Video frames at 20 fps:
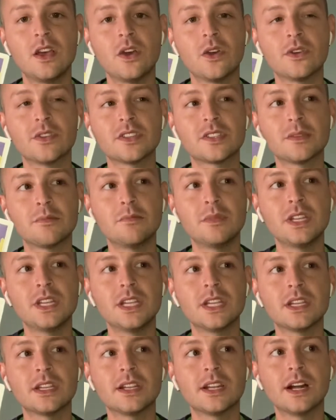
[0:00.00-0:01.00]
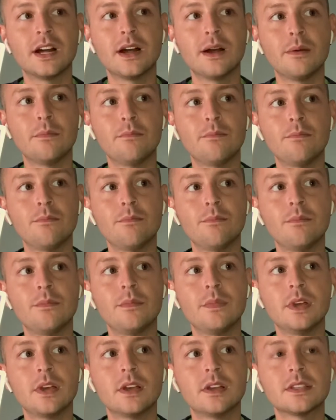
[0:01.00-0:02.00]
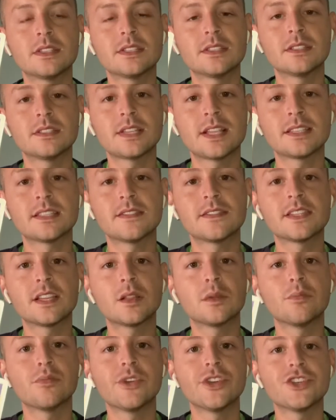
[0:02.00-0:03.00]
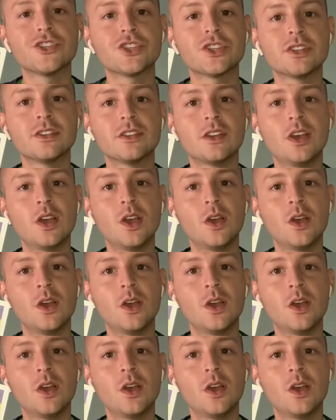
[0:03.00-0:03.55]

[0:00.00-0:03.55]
or this immediate um, sense of celebration,